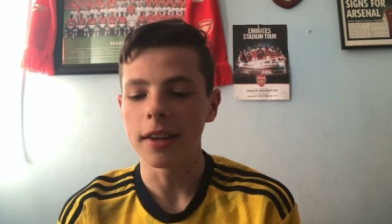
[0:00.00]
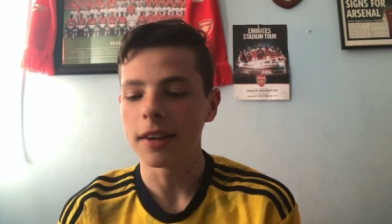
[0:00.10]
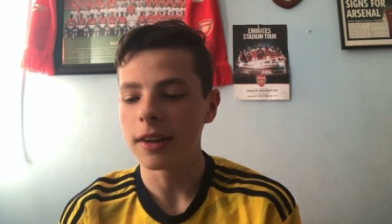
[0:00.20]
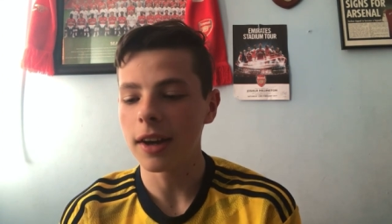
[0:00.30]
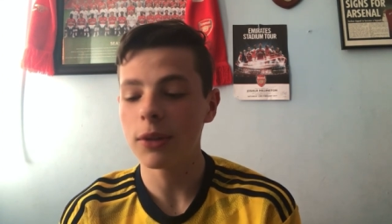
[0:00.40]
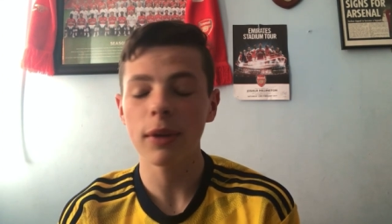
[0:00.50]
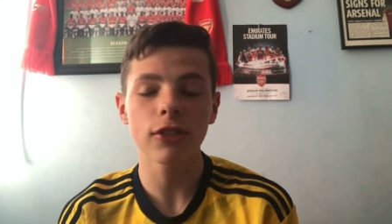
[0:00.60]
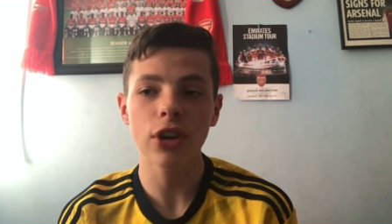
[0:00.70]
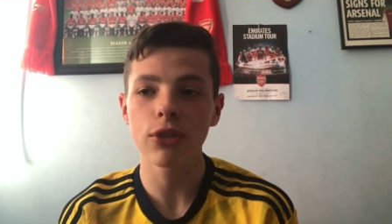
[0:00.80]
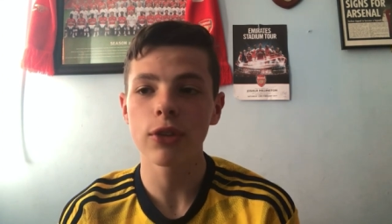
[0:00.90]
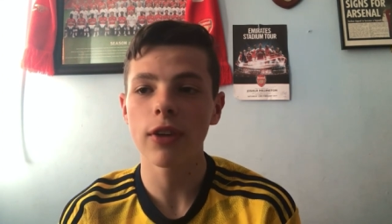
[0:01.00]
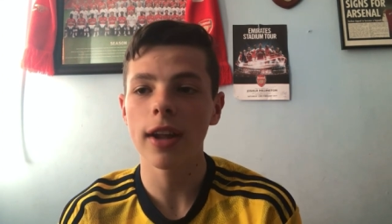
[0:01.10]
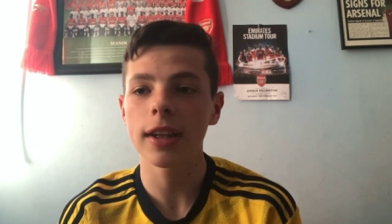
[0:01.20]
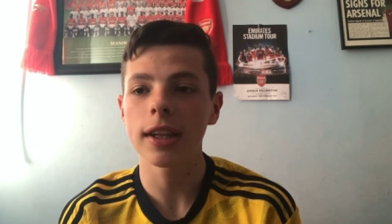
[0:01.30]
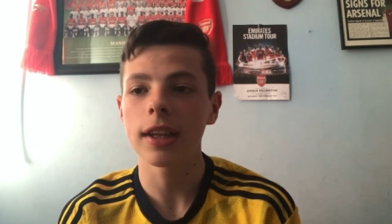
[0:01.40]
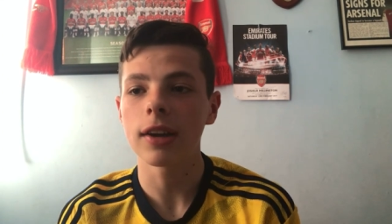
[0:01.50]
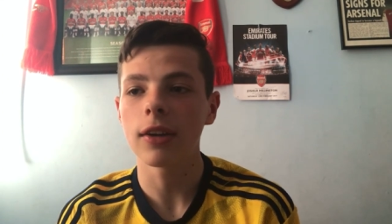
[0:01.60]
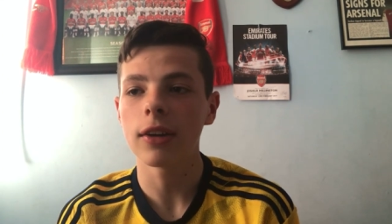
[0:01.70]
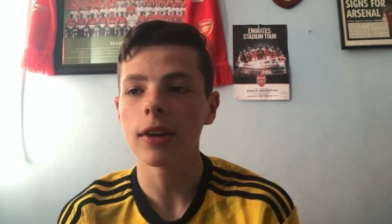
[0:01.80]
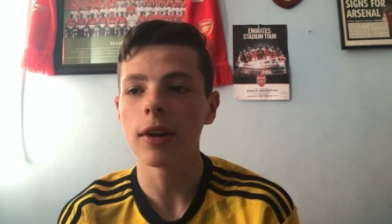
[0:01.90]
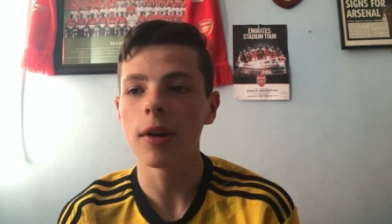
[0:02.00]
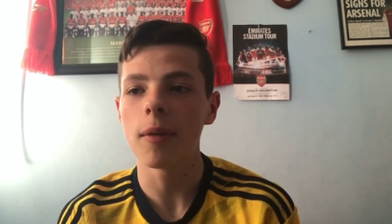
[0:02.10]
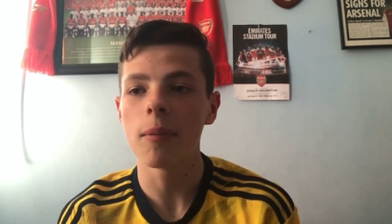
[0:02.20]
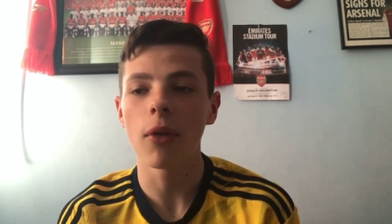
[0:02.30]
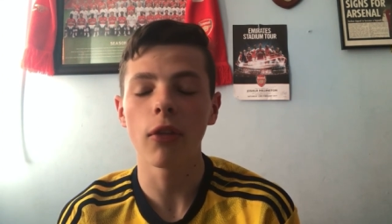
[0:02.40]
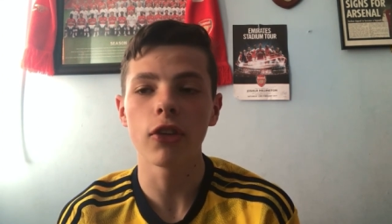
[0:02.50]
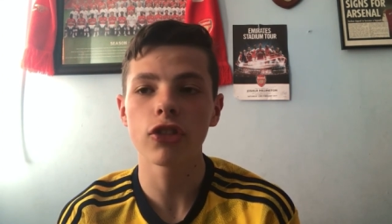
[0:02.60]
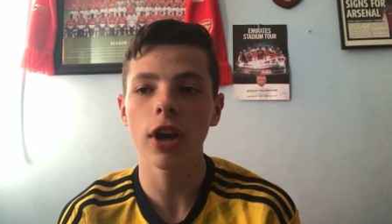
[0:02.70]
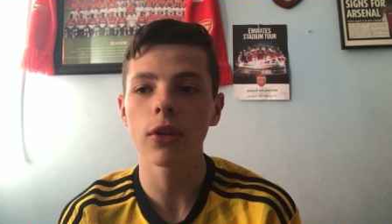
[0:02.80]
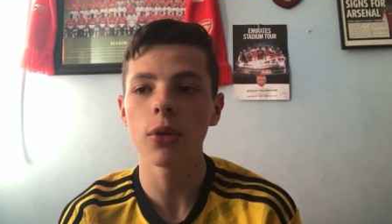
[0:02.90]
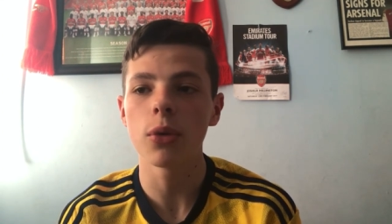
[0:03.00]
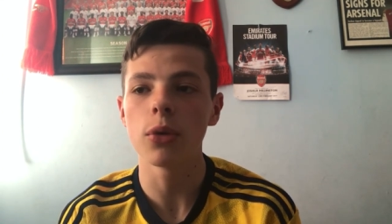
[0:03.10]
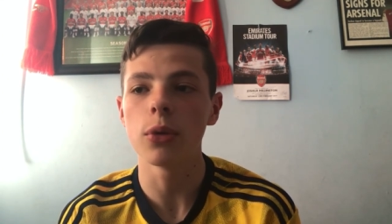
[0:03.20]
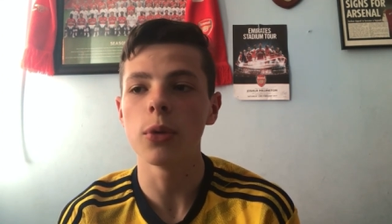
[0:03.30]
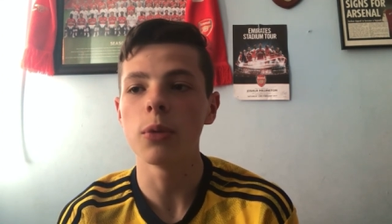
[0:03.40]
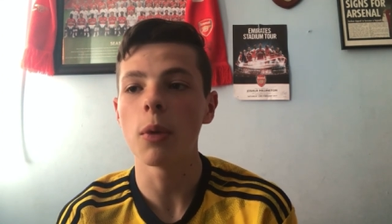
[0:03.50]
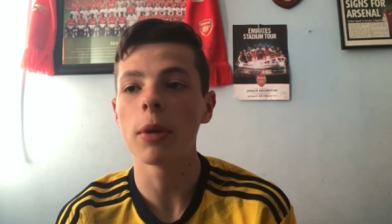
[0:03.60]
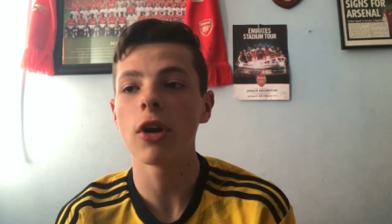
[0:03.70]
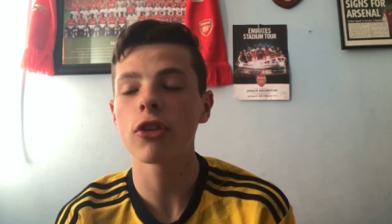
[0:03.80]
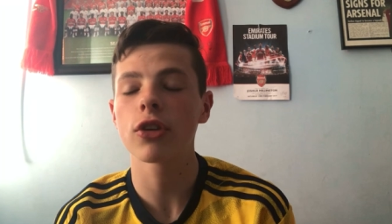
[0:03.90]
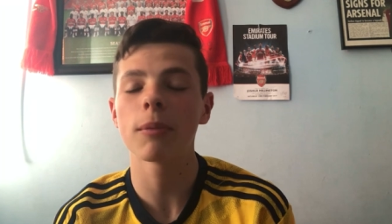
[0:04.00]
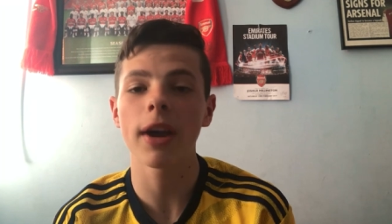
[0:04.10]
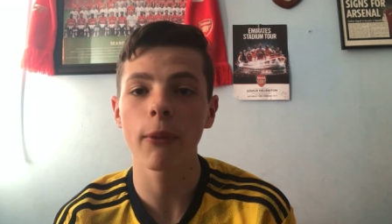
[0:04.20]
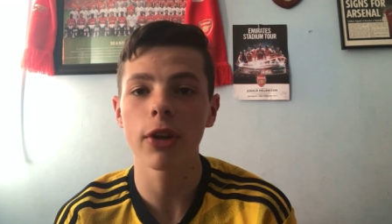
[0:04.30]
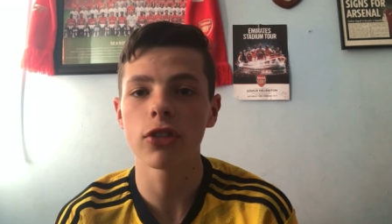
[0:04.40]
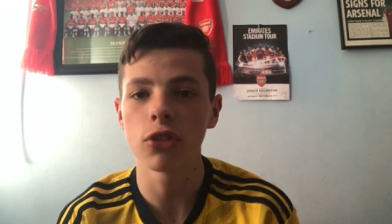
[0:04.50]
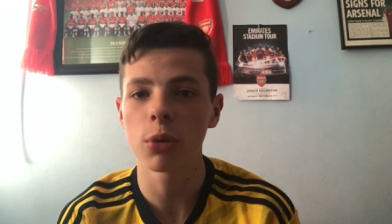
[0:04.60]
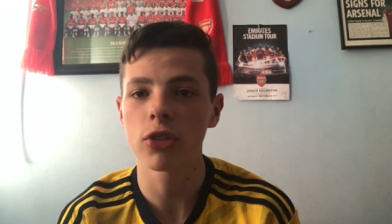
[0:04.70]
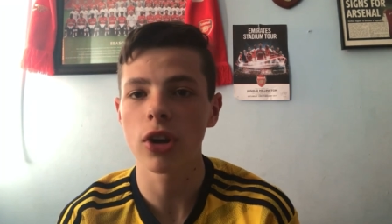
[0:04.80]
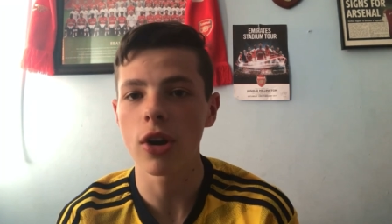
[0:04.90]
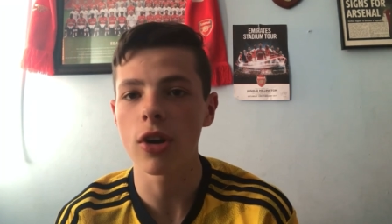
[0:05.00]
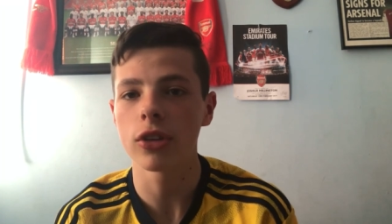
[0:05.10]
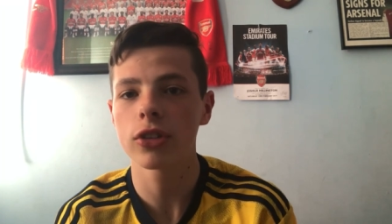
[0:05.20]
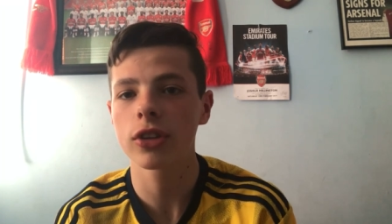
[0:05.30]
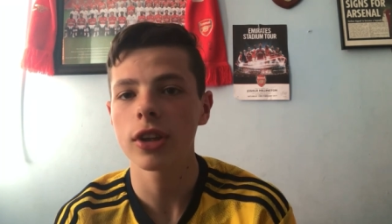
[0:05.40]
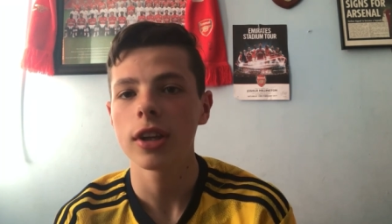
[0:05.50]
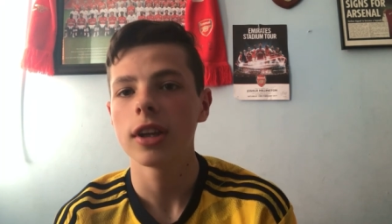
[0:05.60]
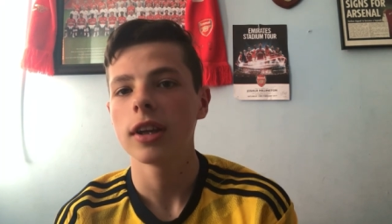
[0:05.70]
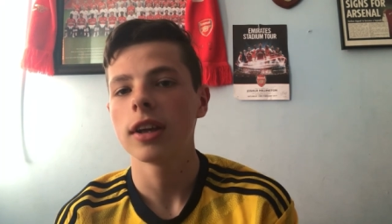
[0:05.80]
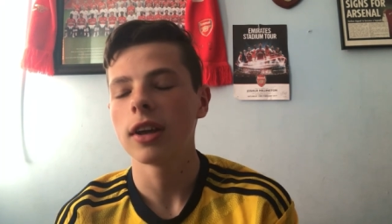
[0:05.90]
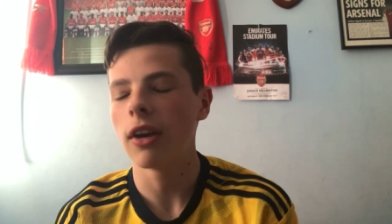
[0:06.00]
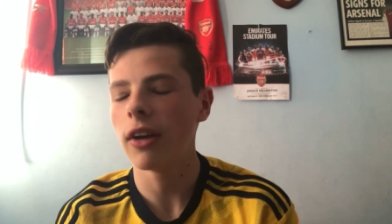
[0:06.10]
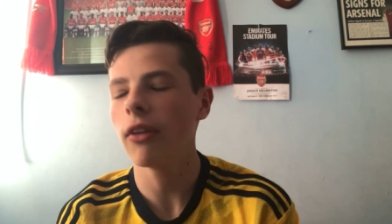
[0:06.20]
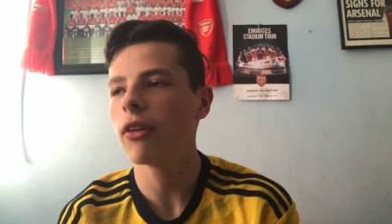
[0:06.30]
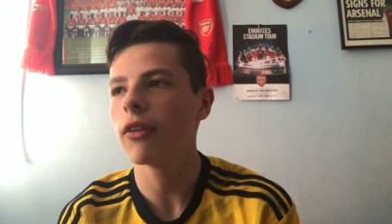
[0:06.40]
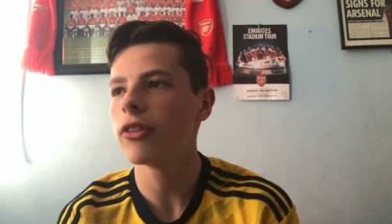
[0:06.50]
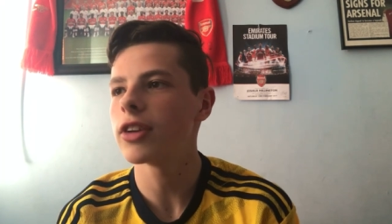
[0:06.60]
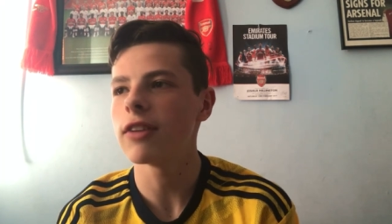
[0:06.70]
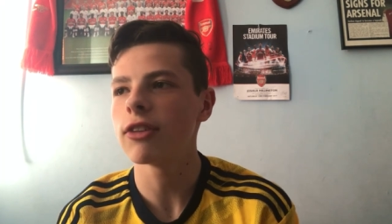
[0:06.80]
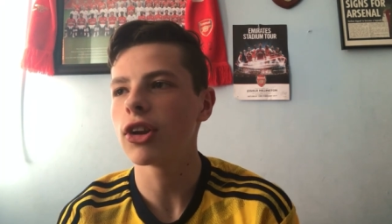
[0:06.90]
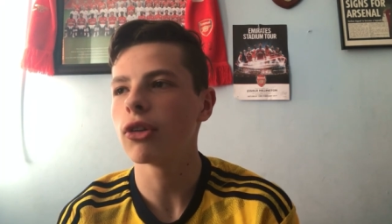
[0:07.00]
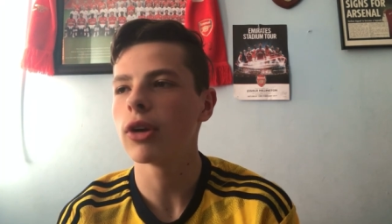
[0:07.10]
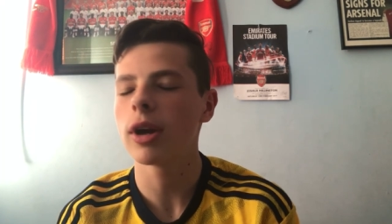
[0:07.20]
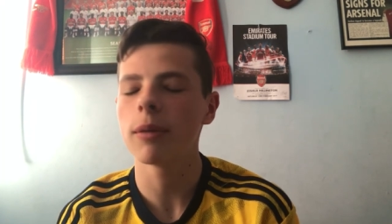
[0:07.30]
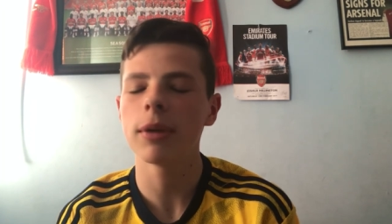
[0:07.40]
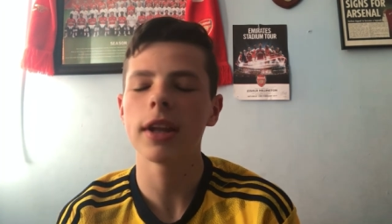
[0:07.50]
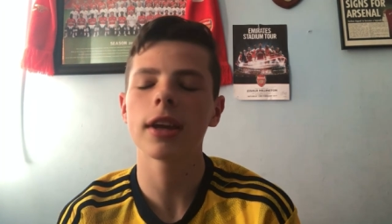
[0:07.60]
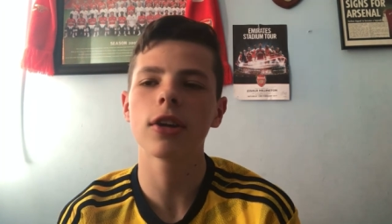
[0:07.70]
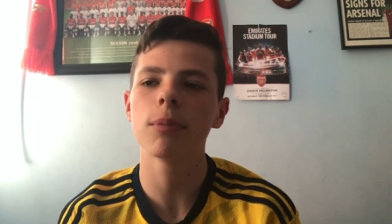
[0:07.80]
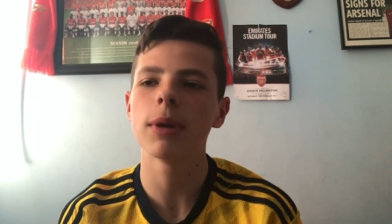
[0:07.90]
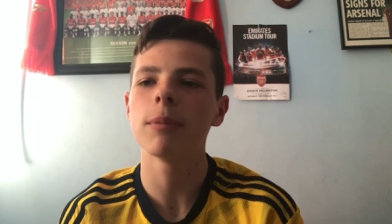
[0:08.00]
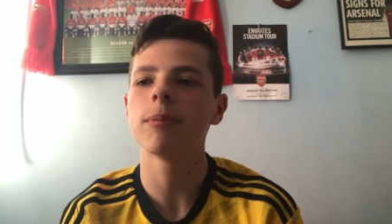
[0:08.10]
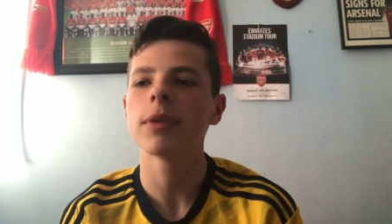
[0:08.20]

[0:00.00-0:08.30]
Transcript: I do have a Chelsea fan on this channel who will be answering my questions which I ask on the same video. I mean, it could be,